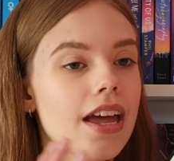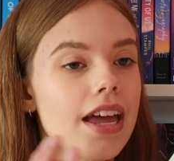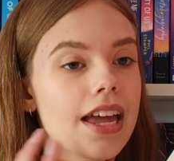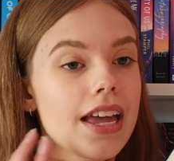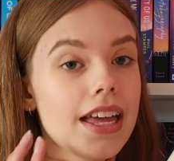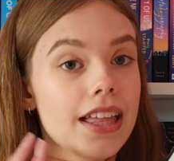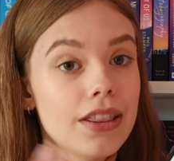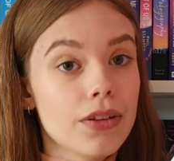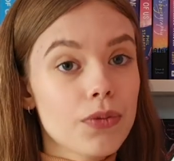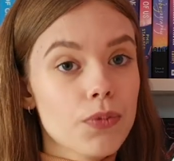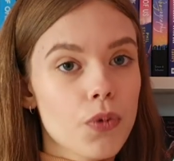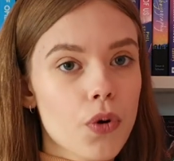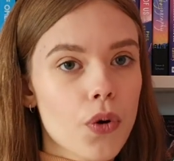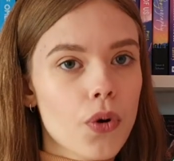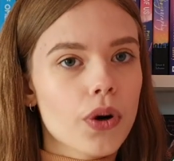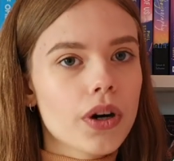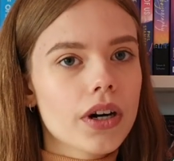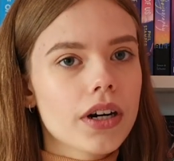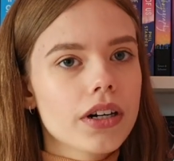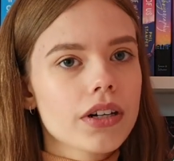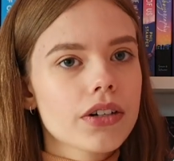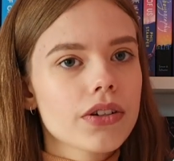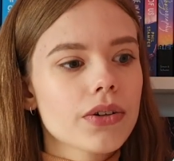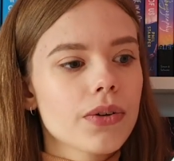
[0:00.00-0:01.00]
in the
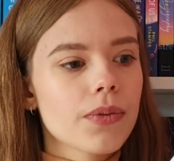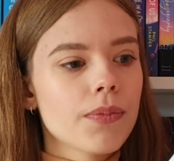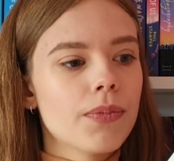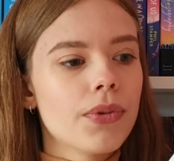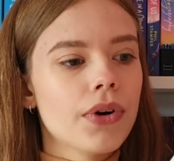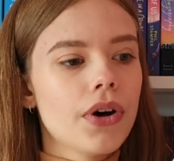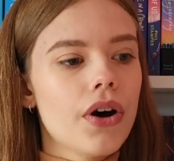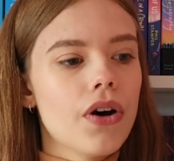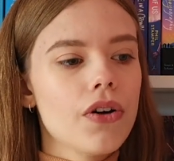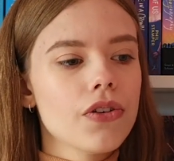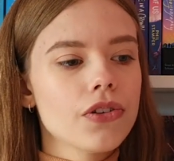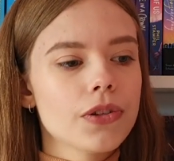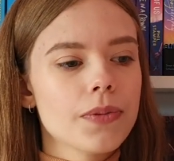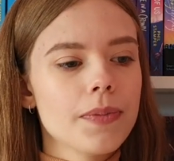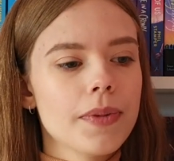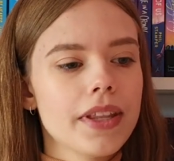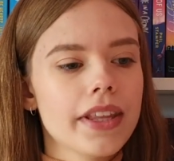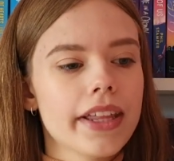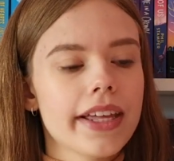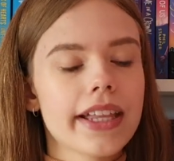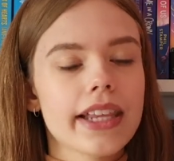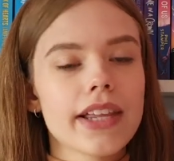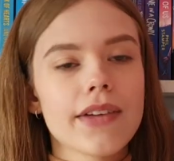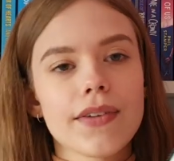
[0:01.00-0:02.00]
ward, but
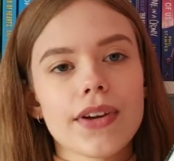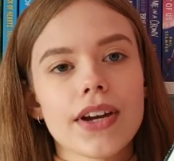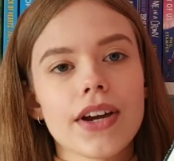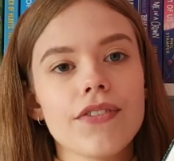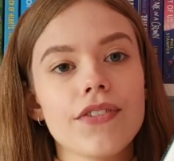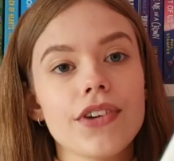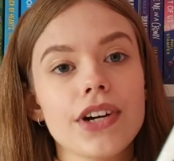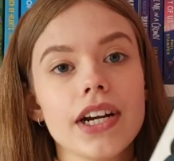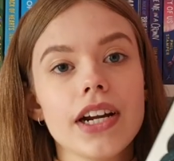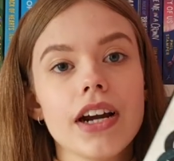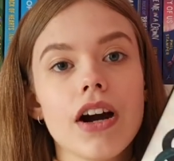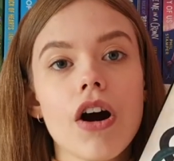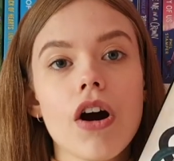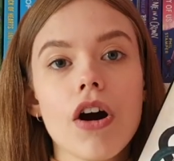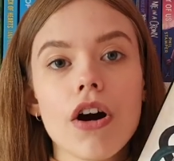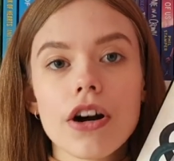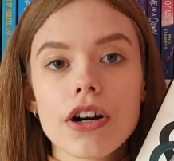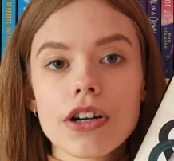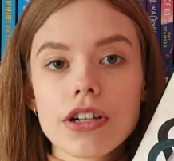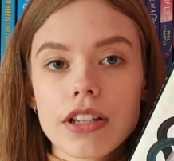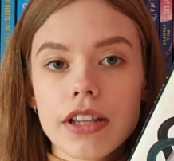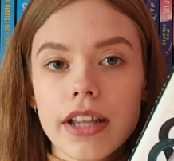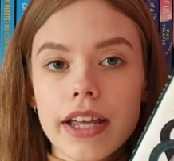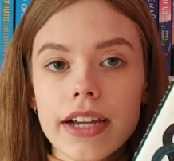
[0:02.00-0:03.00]
ultimately living a very
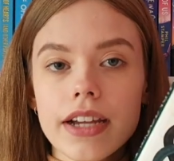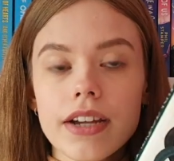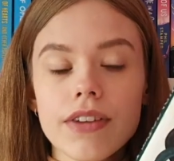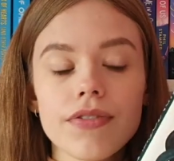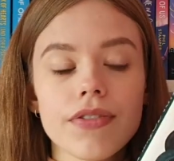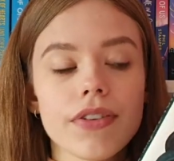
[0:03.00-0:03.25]
hard life